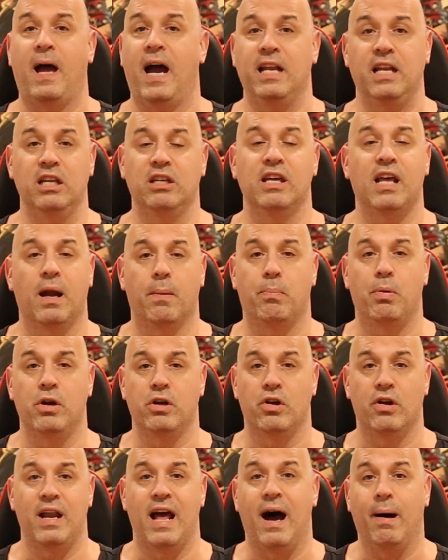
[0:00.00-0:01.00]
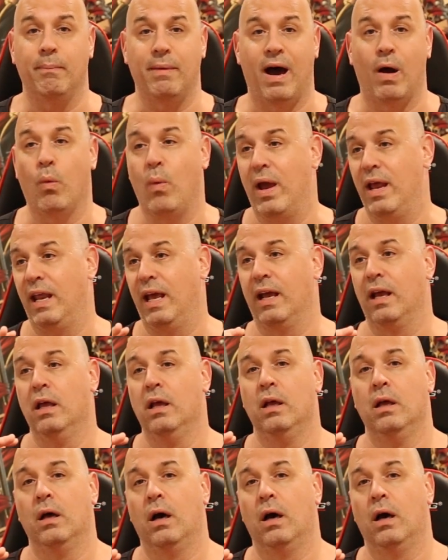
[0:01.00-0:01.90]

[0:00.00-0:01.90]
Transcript: I need to get a printer now, I'm not waiting